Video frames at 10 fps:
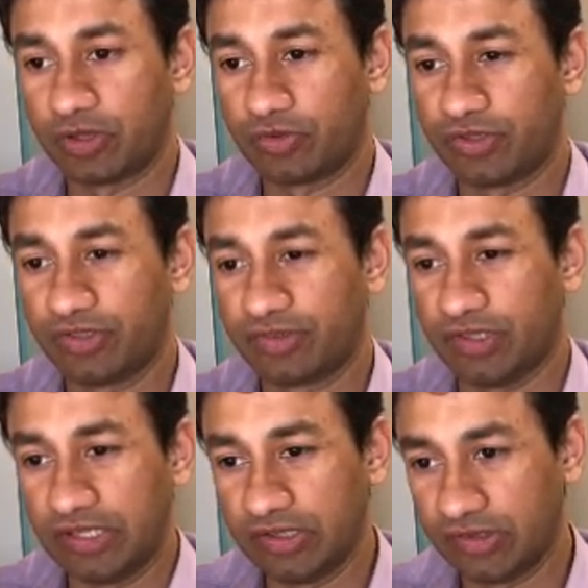So
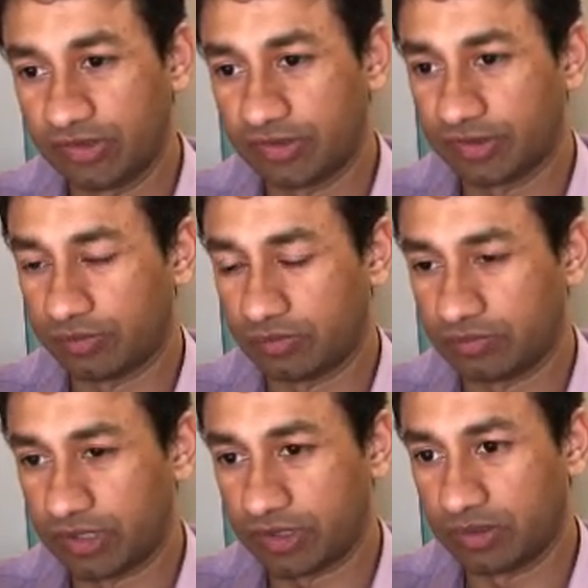this is
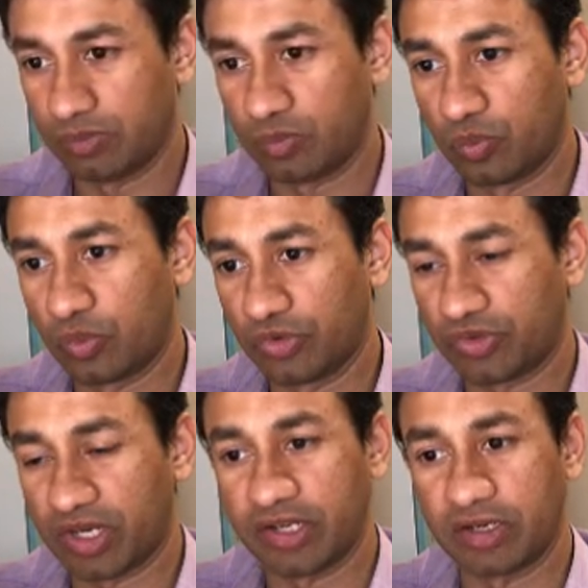like
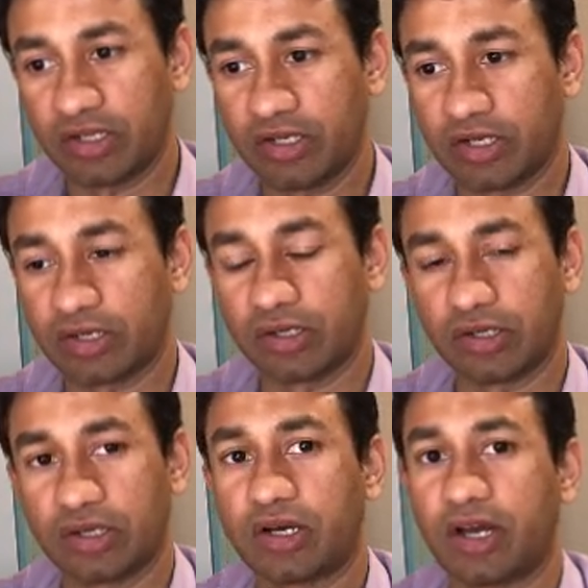most likely like
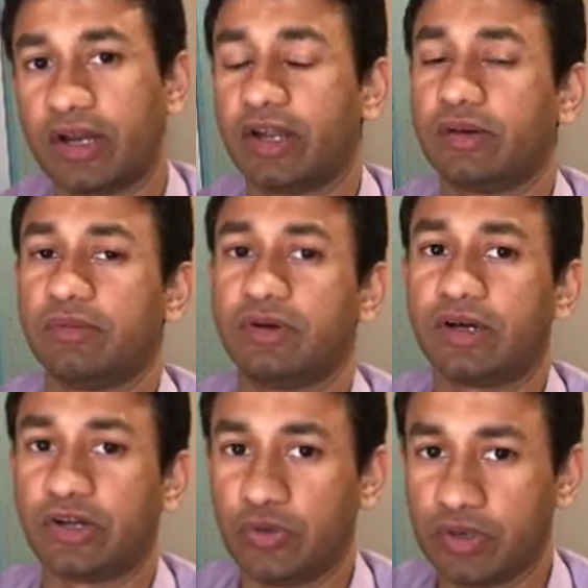a, an uh,
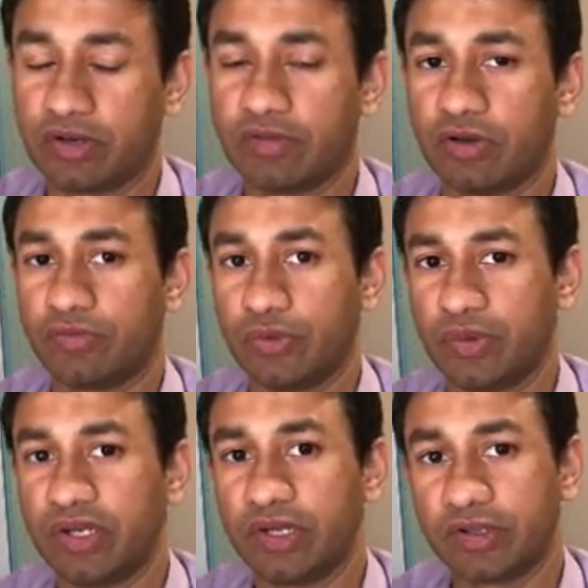accurate way of
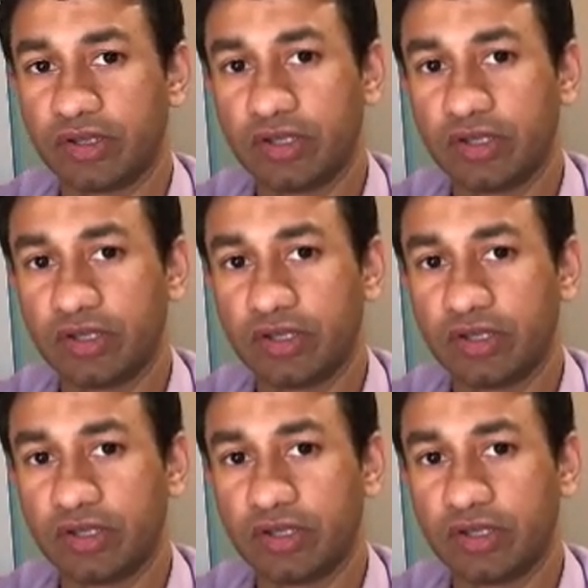doing it.